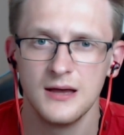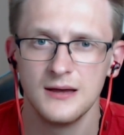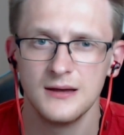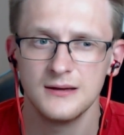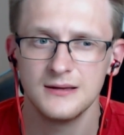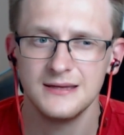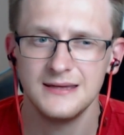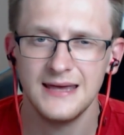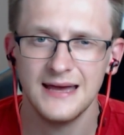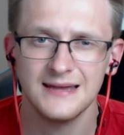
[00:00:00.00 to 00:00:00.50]

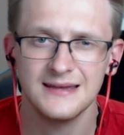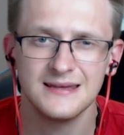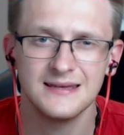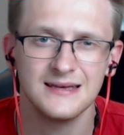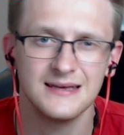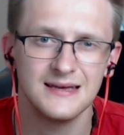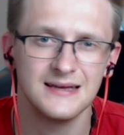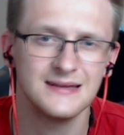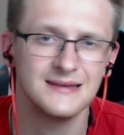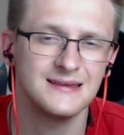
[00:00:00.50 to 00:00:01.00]
get
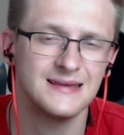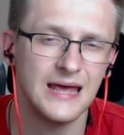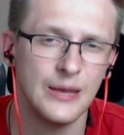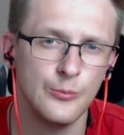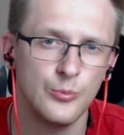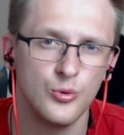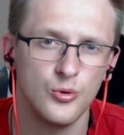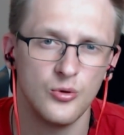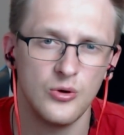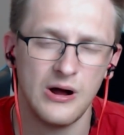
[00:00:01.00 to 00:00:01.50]

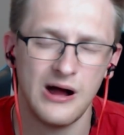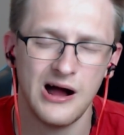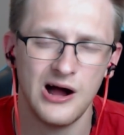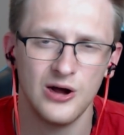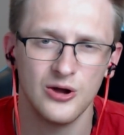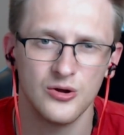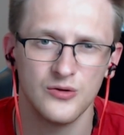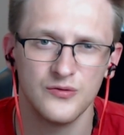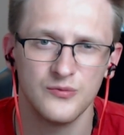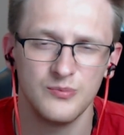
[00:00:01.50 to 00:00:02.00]
tempo
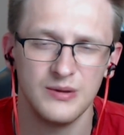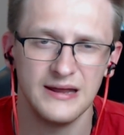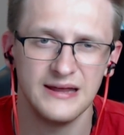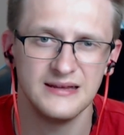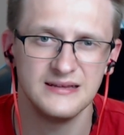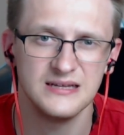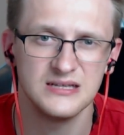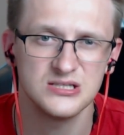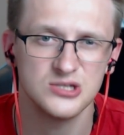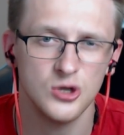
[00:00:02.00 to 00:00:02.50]
out of playing
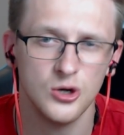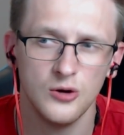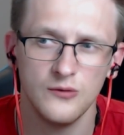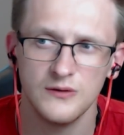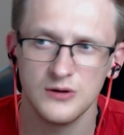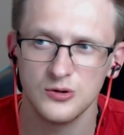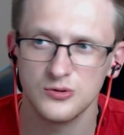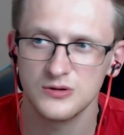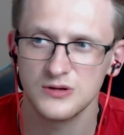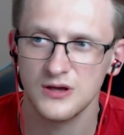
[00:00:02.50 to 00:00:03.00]
these
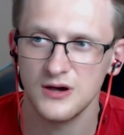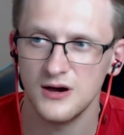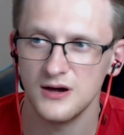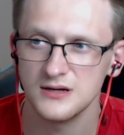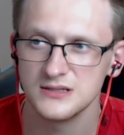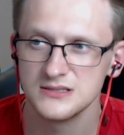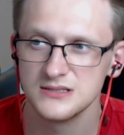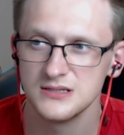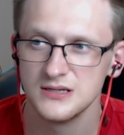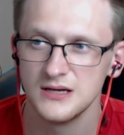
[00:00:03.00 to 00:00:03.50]
overload
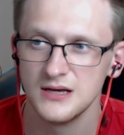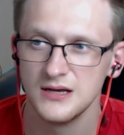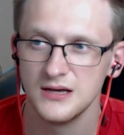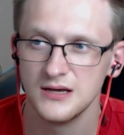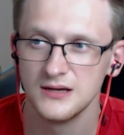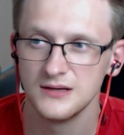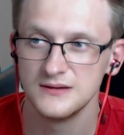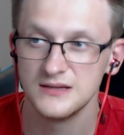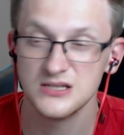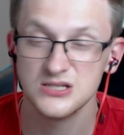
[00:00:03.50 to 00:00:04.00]
cards.
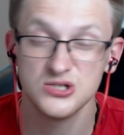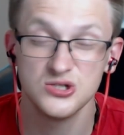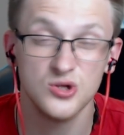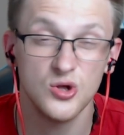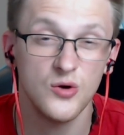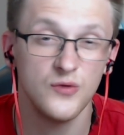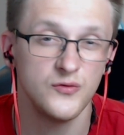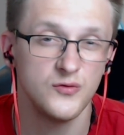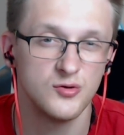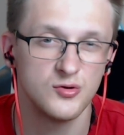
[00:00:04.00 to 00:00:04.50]
The Snow
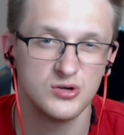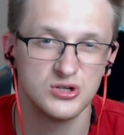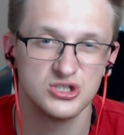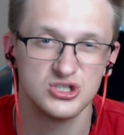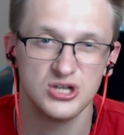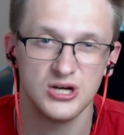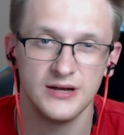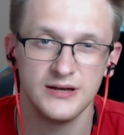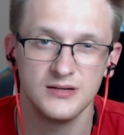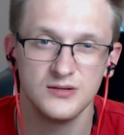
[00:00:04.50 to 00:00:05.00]
Fury
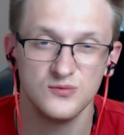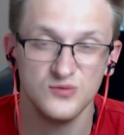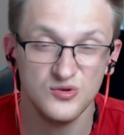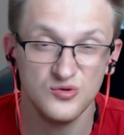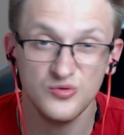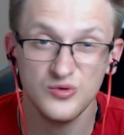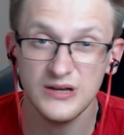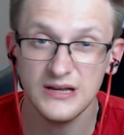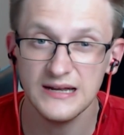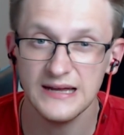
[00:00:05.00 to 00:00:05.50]
Giant will
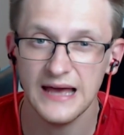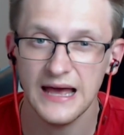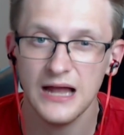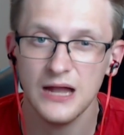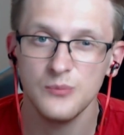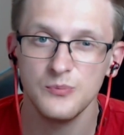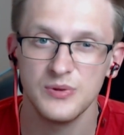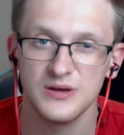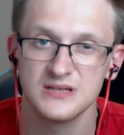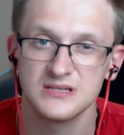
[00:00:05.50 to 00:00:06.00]
really
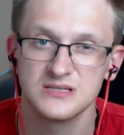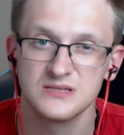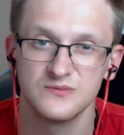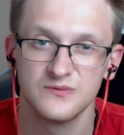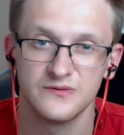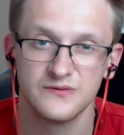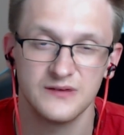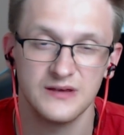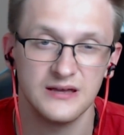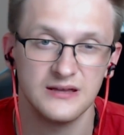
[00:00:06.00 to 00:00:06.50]
help us
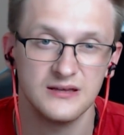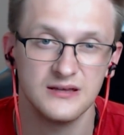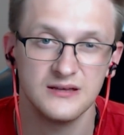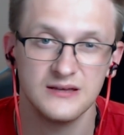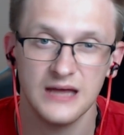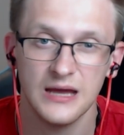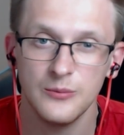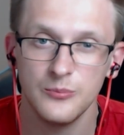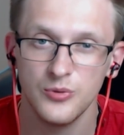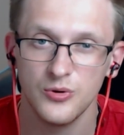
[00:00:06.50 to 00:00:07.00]
with getting
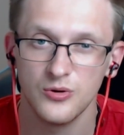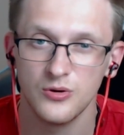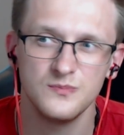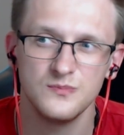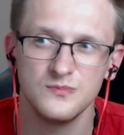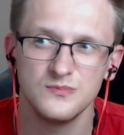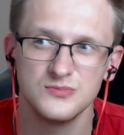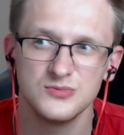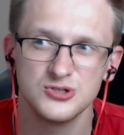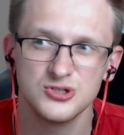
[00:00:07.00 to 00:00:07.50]
tempo.
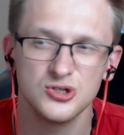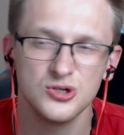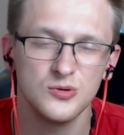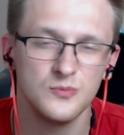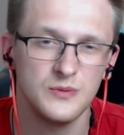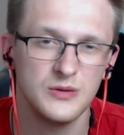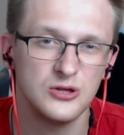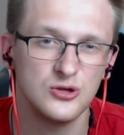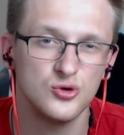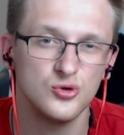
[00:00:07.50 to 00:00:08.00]
It shouldn't
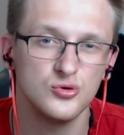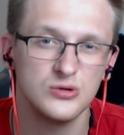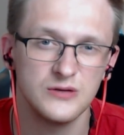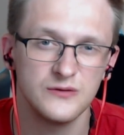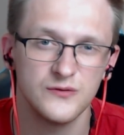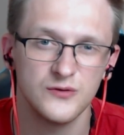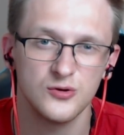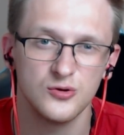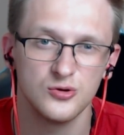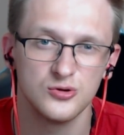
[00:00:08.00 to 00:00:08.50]
be too
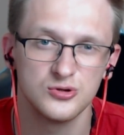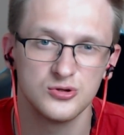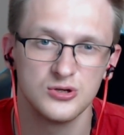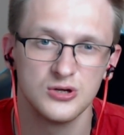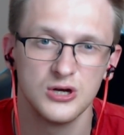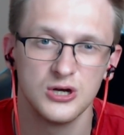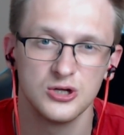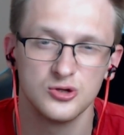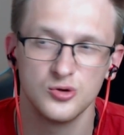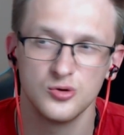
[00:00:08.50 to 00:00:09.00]
difficult
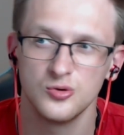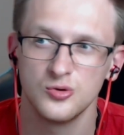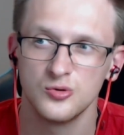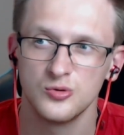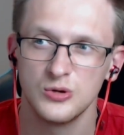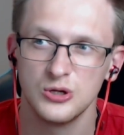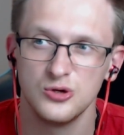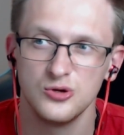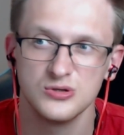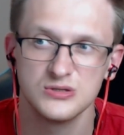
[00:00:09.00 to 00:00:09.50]
to
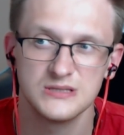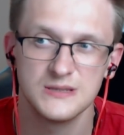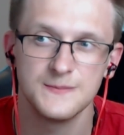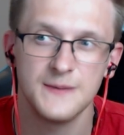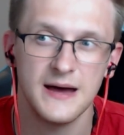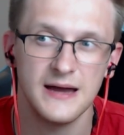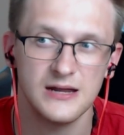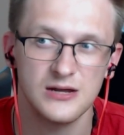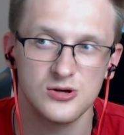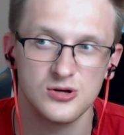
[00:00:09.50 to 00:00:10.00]
reduce the
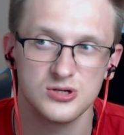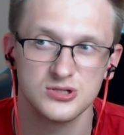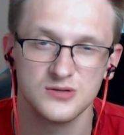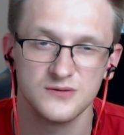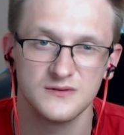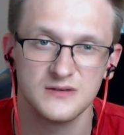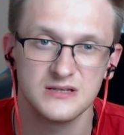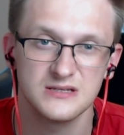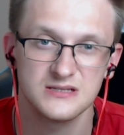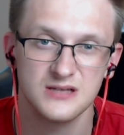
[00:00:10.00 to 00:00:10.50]
mana cost of
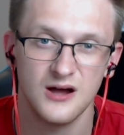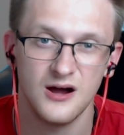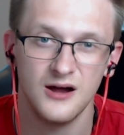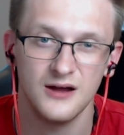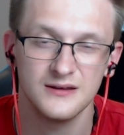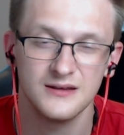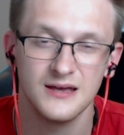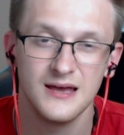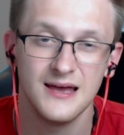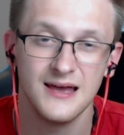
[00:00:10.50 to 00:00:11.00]
this
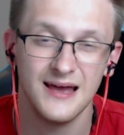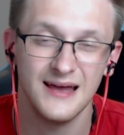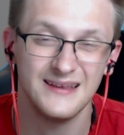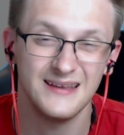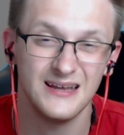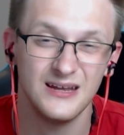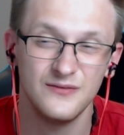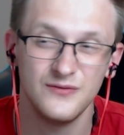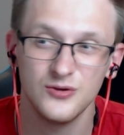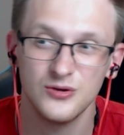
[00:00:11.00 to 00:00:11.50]
card, and then
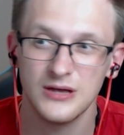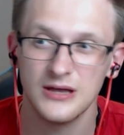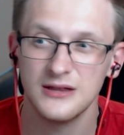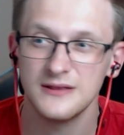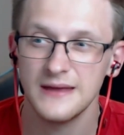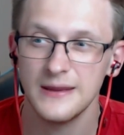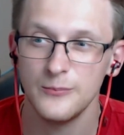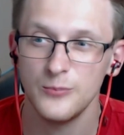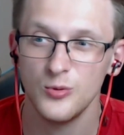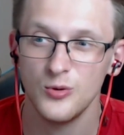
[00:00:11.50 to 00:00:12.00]
if you can
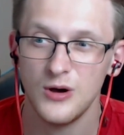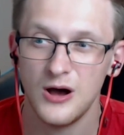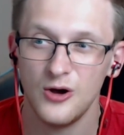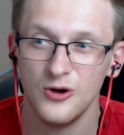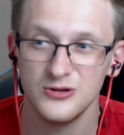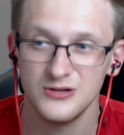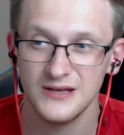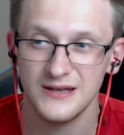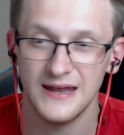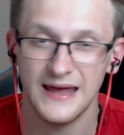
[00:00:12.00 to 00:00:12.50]
tempo
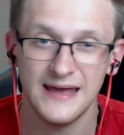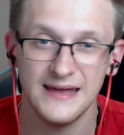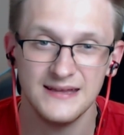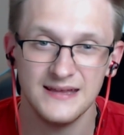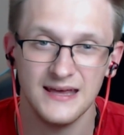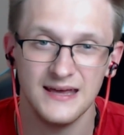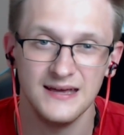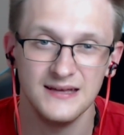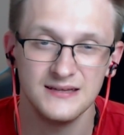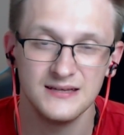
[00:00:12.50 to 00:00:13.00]
out at
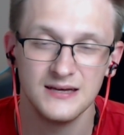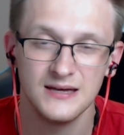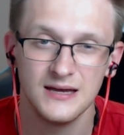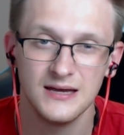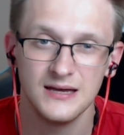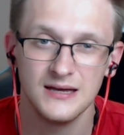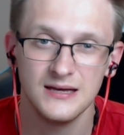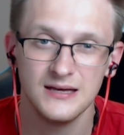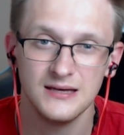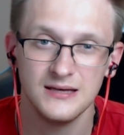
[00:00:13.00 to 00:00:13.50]
8/8,
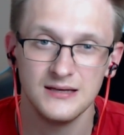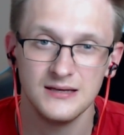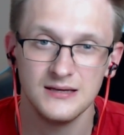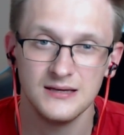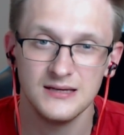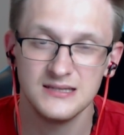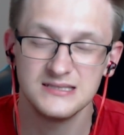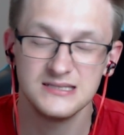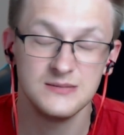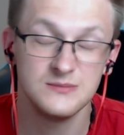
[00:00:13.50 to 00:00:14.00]

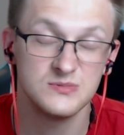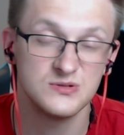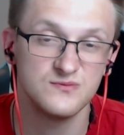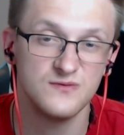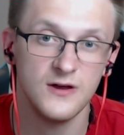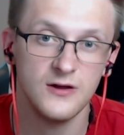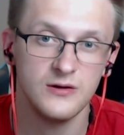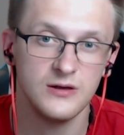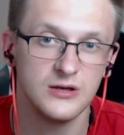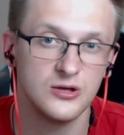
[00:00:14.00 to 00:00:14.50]
it seems
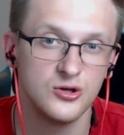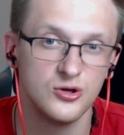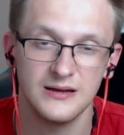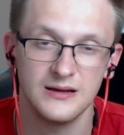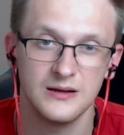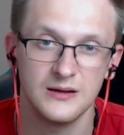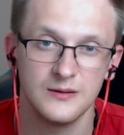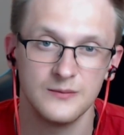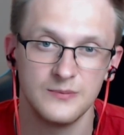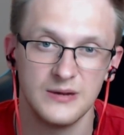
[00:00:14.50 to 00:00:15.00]
very good to play